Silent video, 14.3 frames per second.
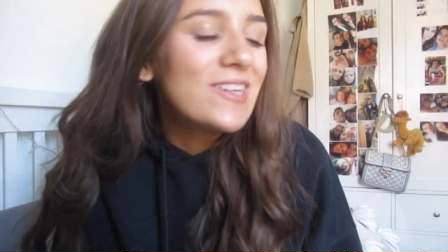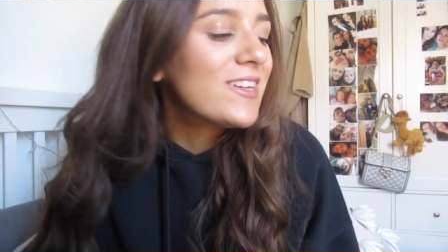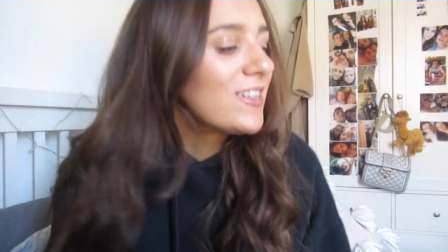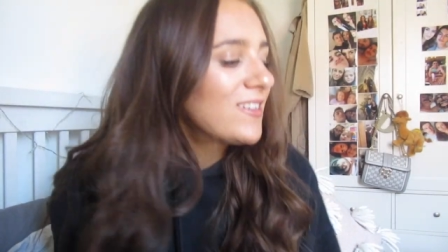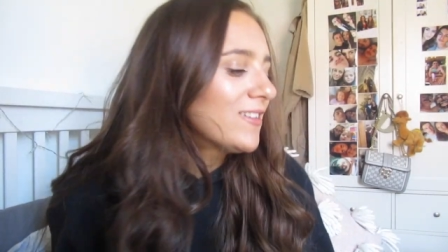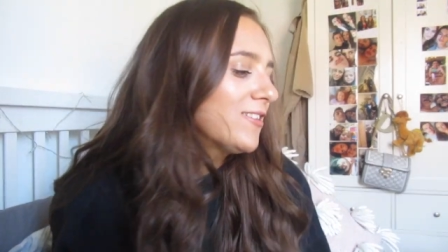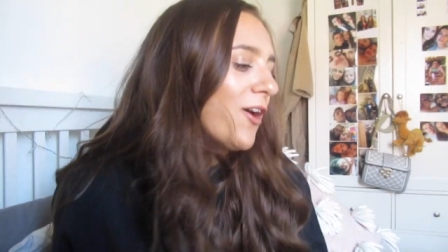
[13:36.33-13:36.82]

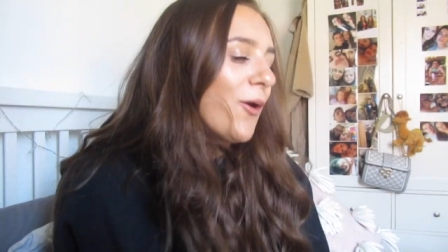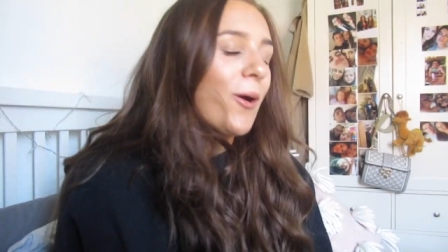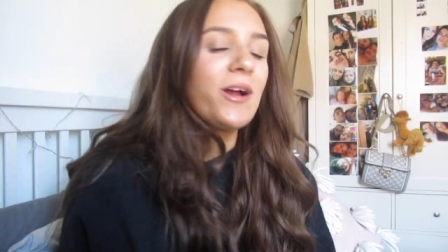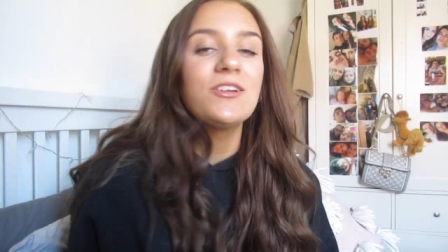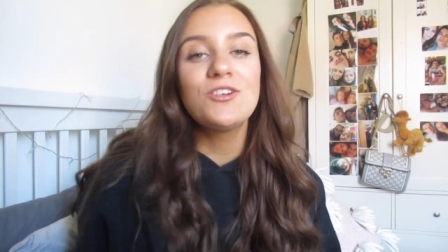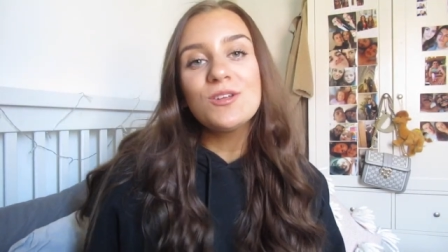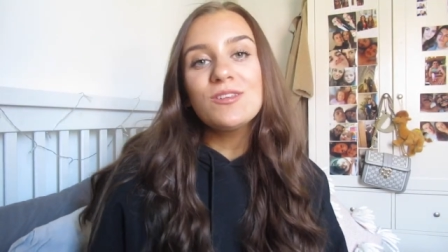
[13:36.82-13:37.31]
So
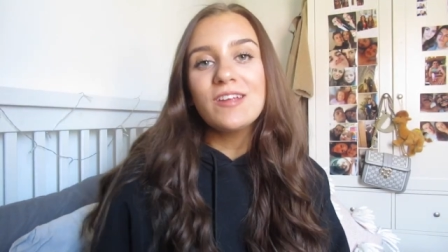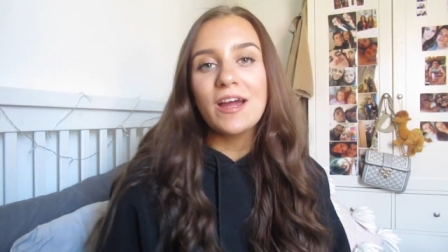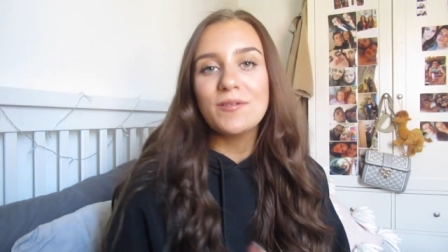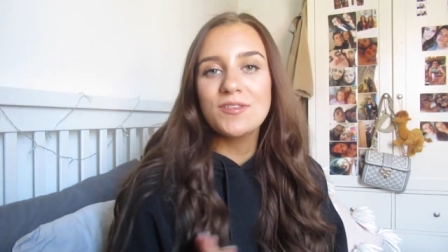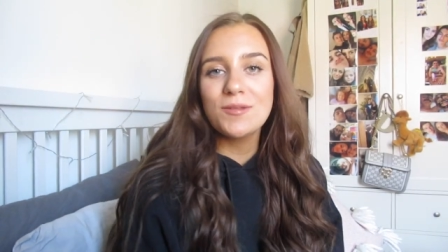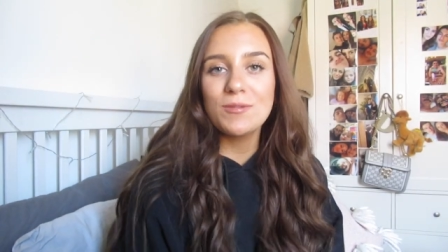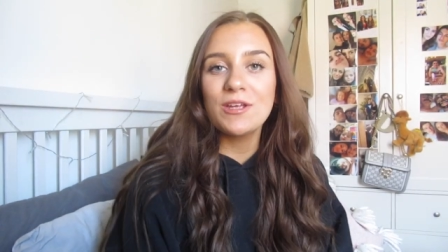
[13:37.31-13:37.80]
I just
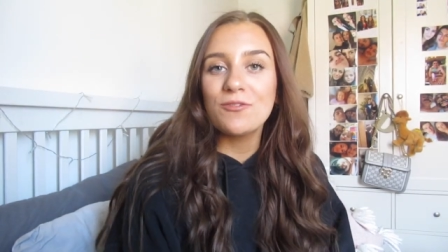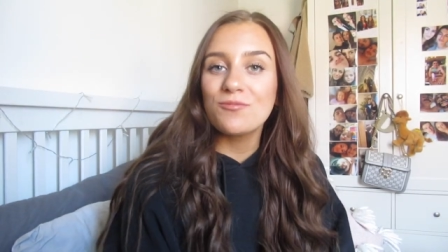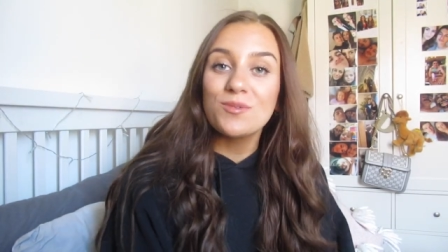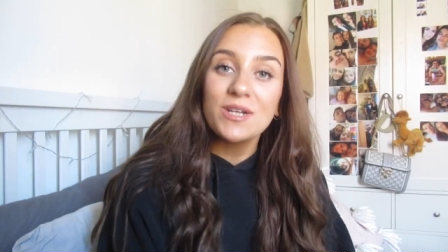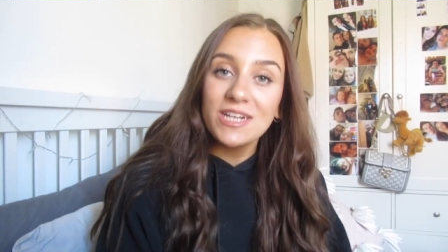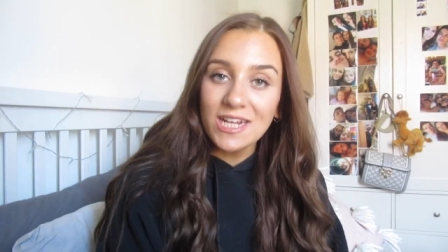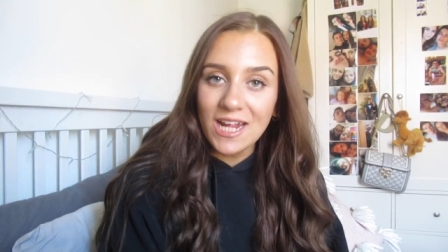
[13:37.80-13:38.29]
have something
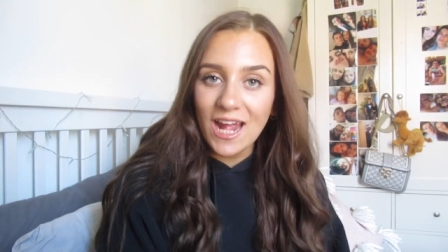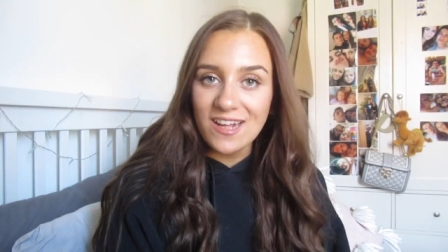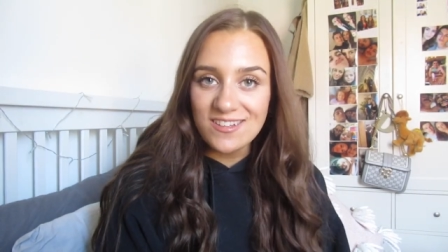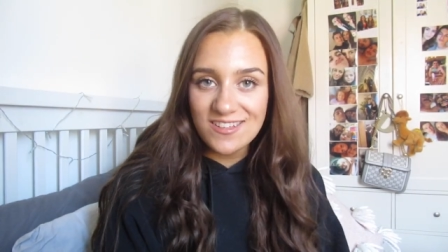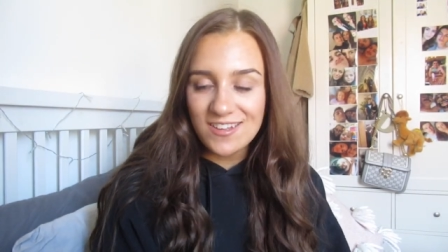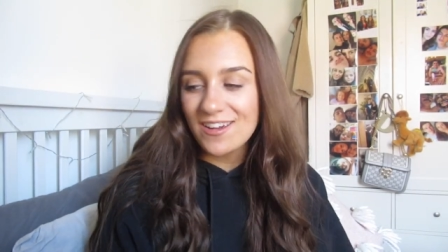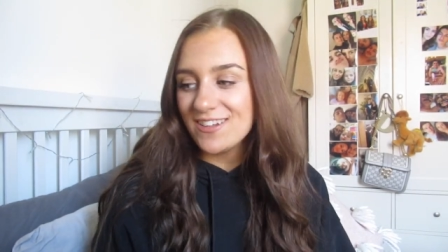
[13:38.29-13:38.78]
really
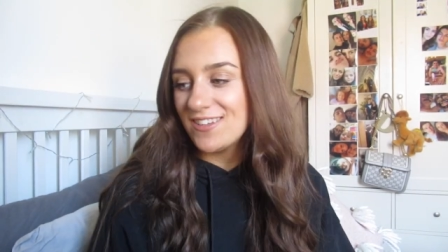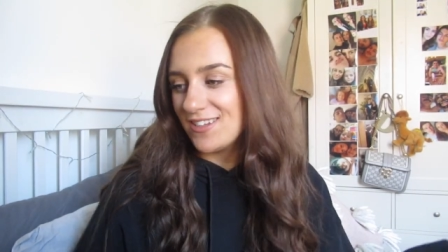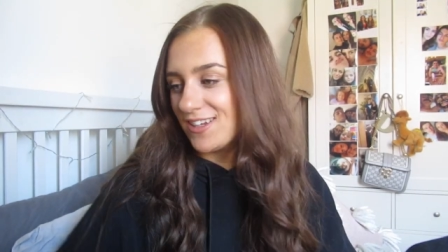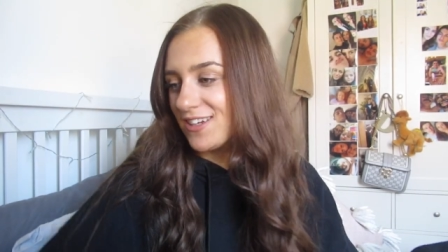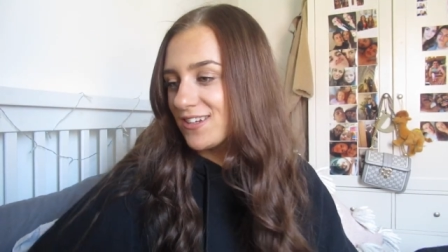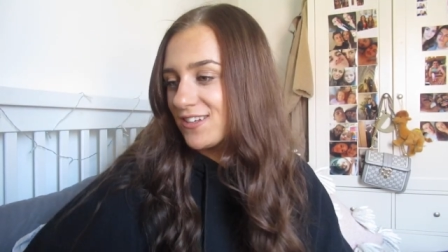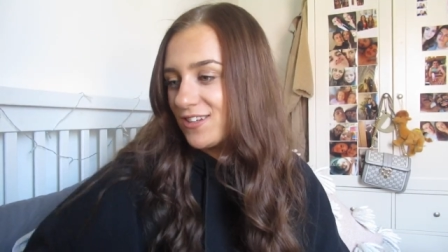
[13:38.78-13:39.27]

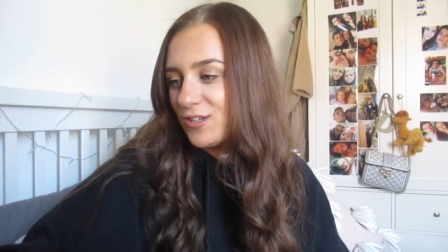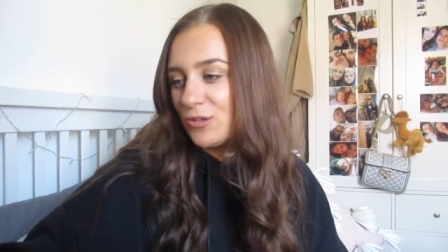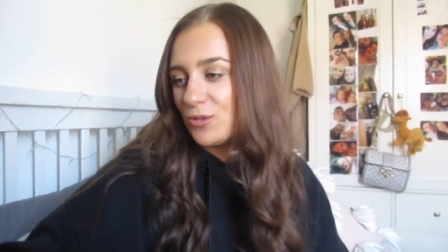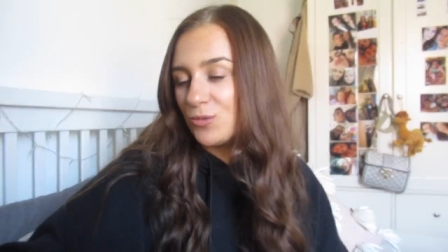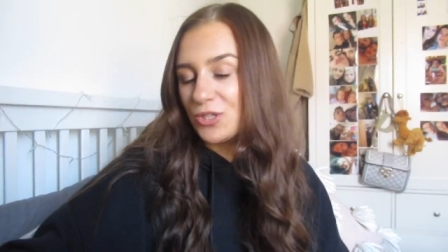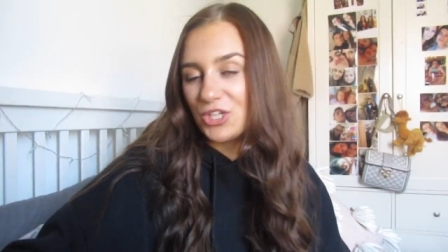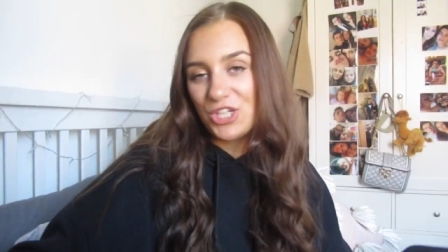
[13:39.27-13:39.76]
exciting
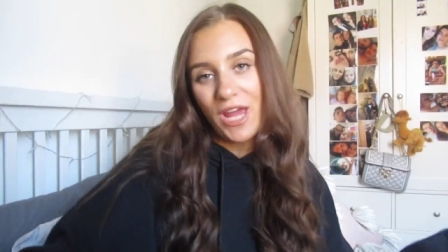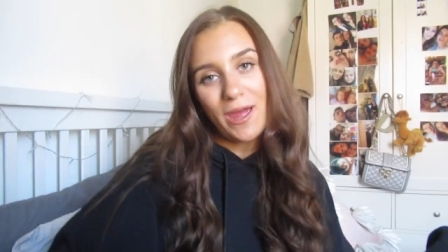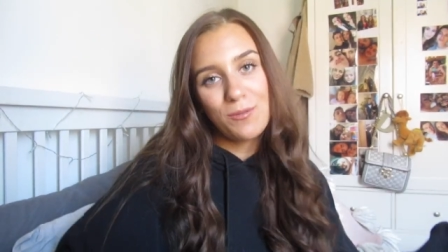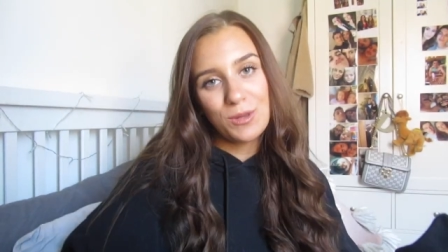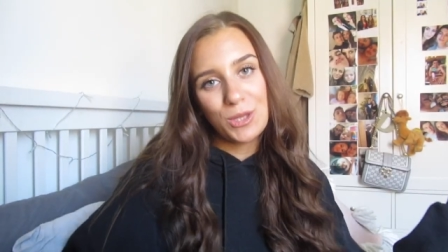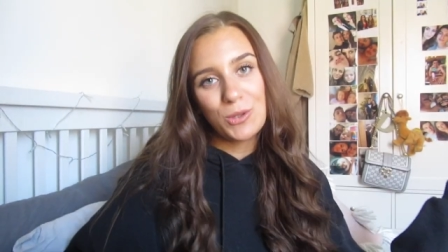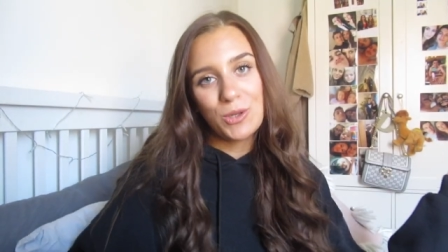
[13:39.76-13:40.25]
to share
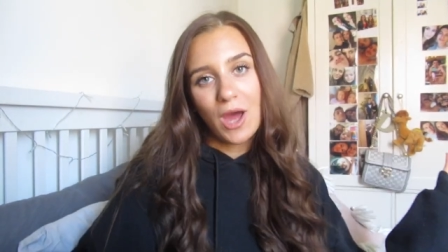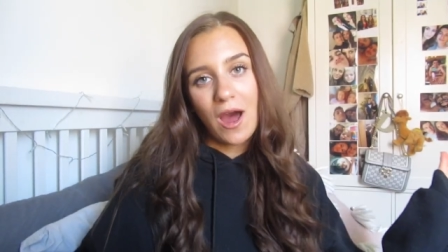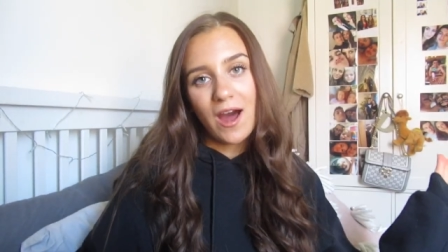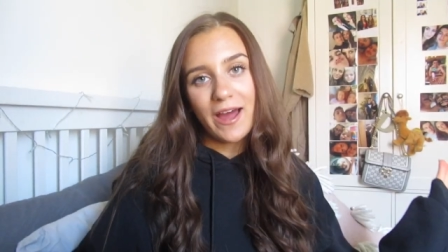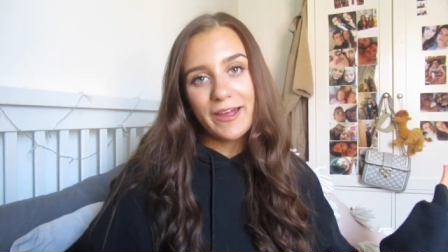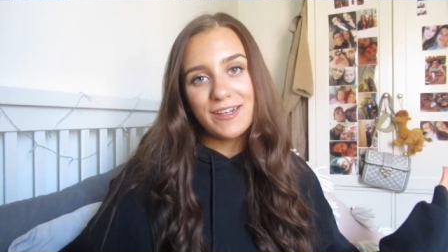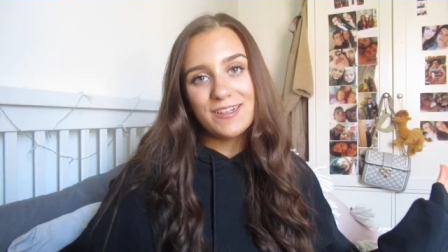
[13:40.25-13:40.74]
with you
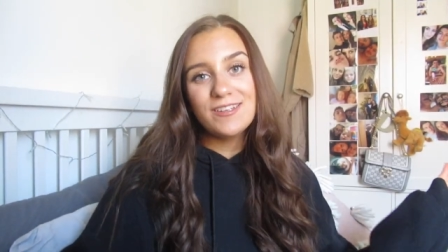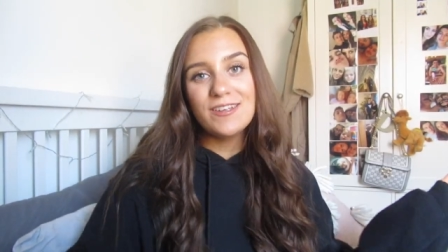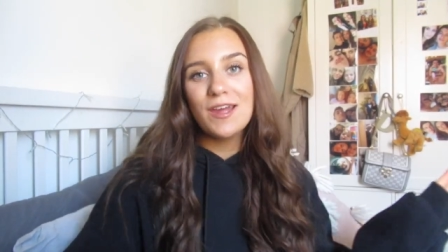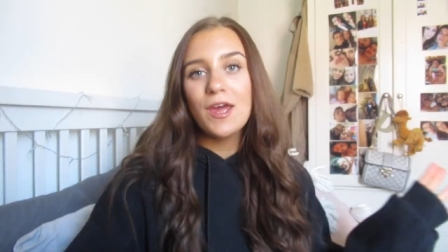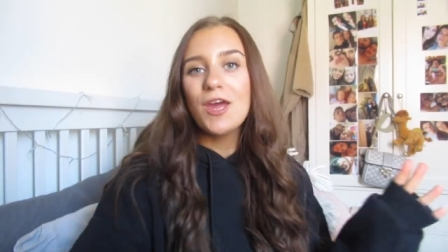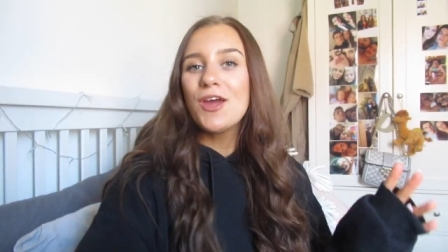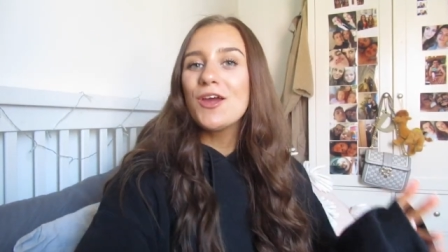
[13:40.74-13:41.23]
guys
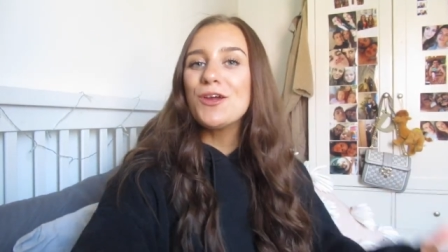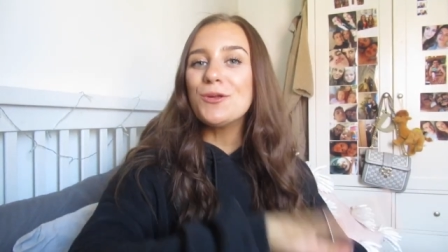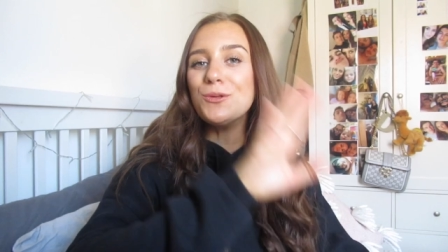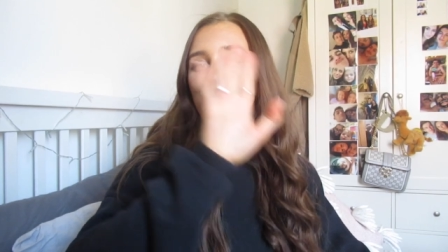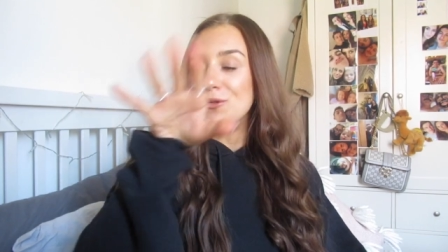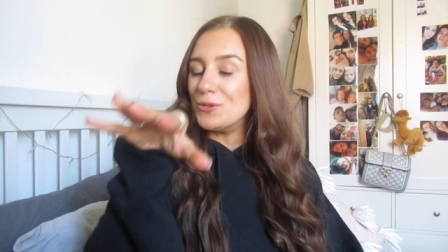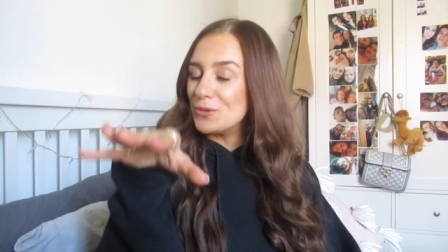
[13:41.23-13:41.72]

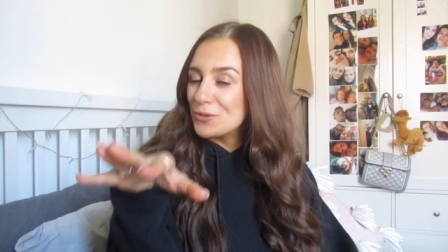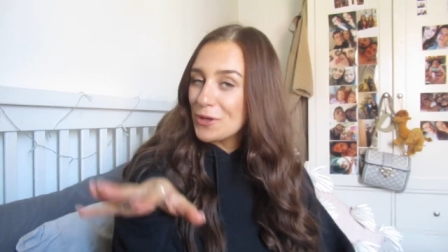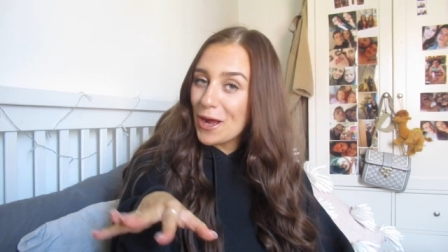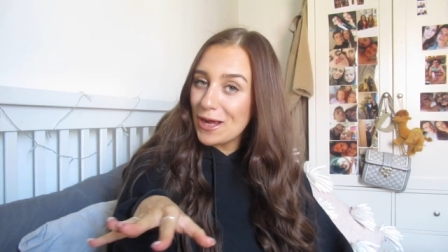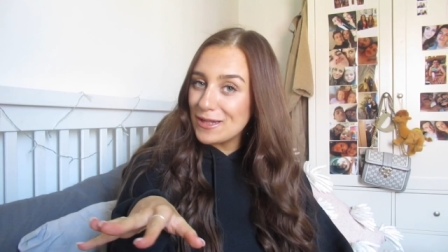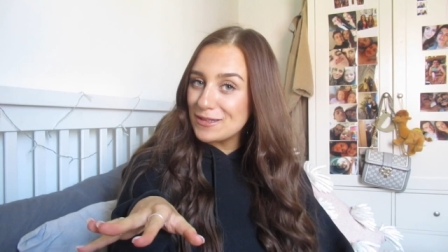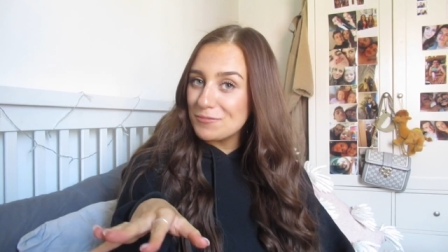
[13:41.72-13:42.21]
you
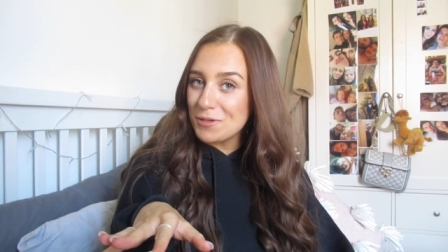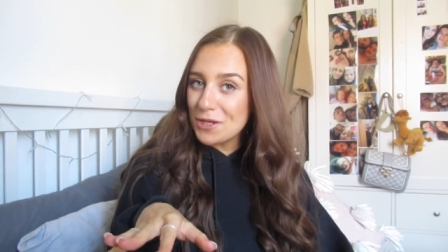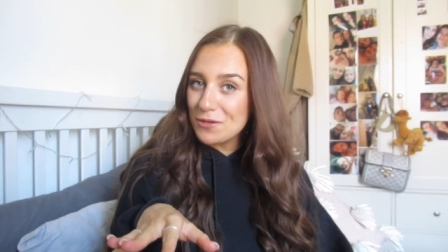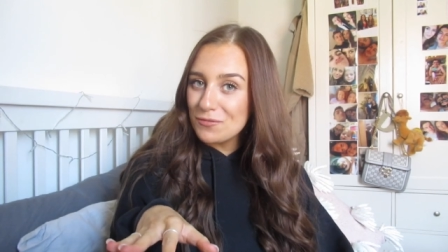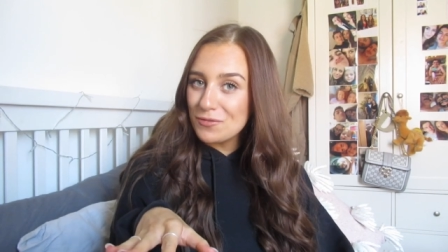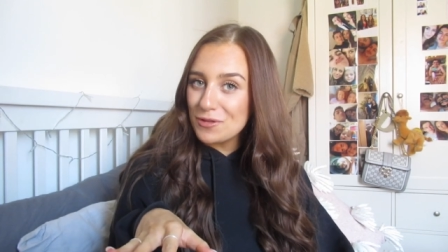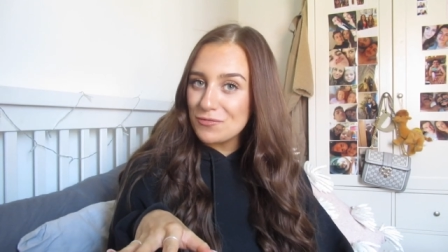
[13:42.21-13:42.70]
guys
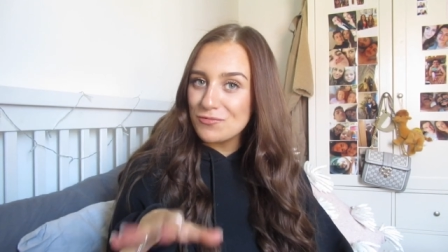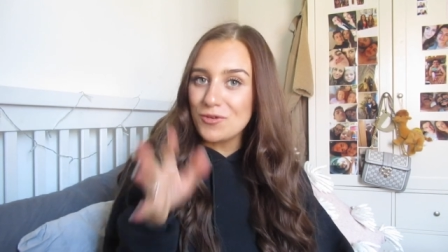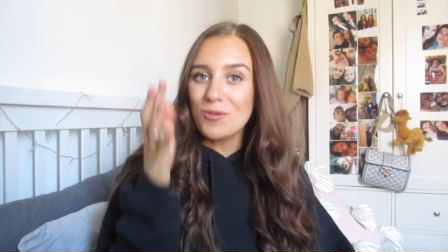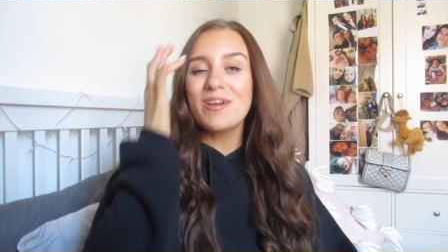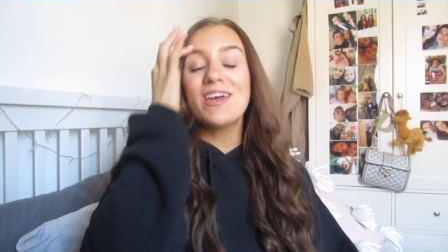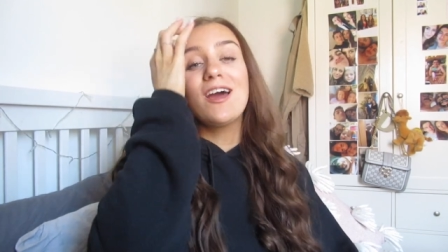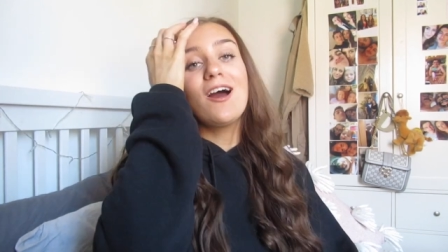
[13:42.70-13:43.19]
benefit
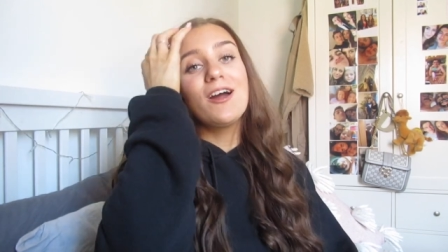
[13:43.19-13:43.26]
from it.